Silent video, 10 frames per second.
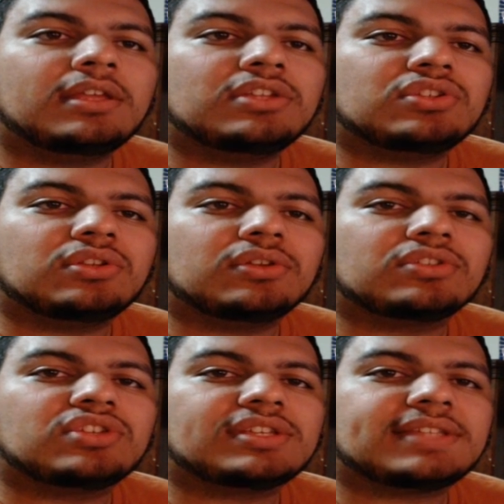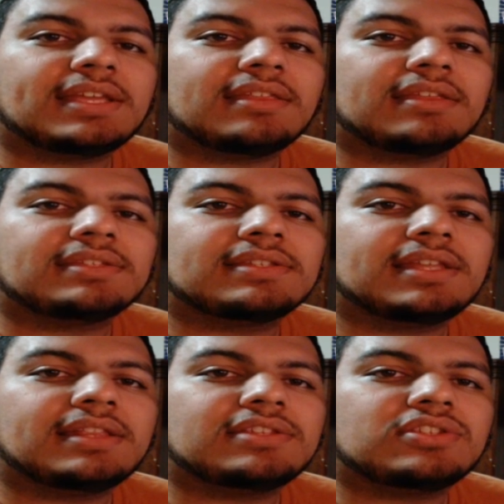it should look just like this,
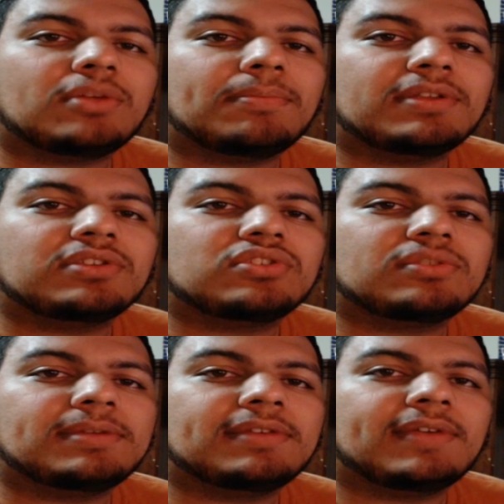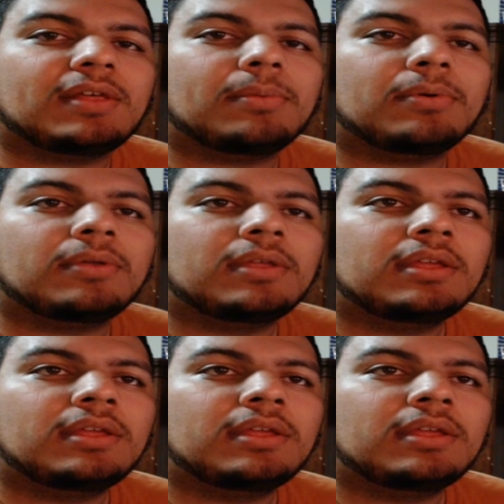and the start button should be available.